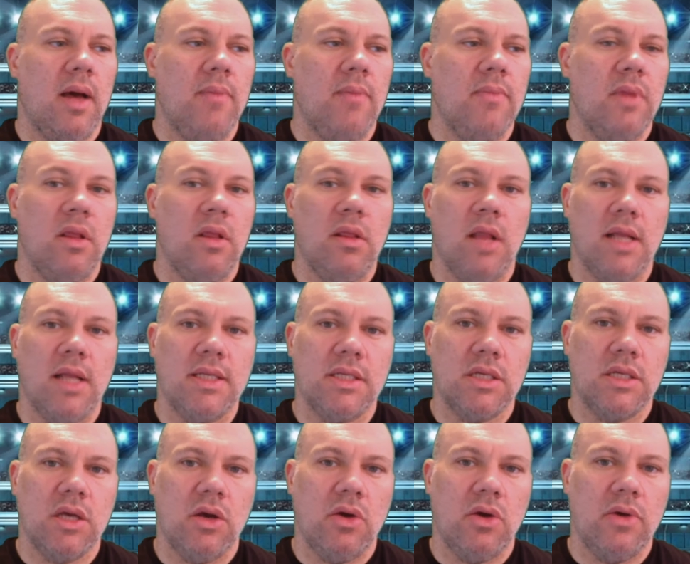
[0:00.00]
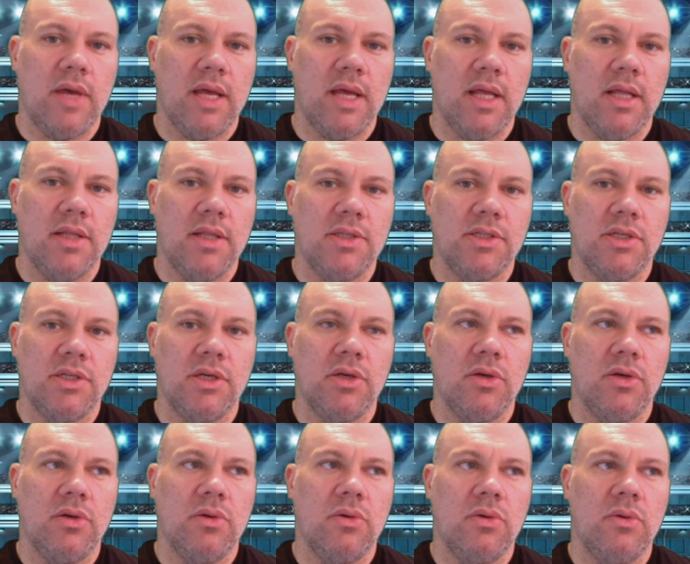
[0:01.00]
let's go
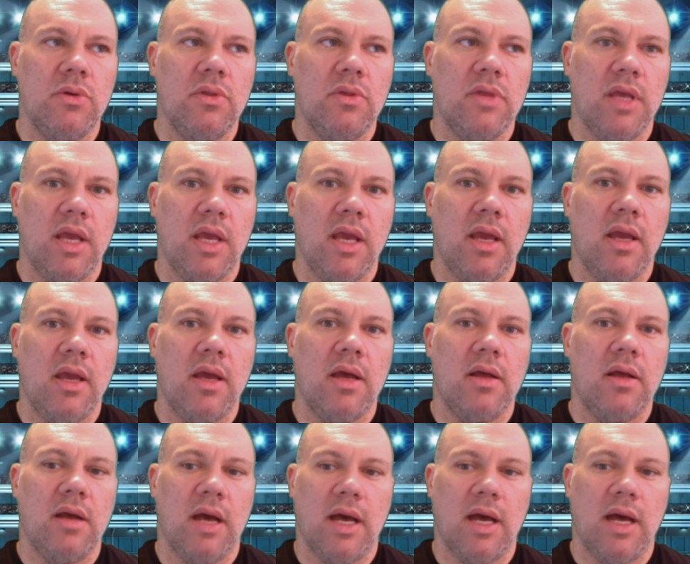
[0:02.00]
into the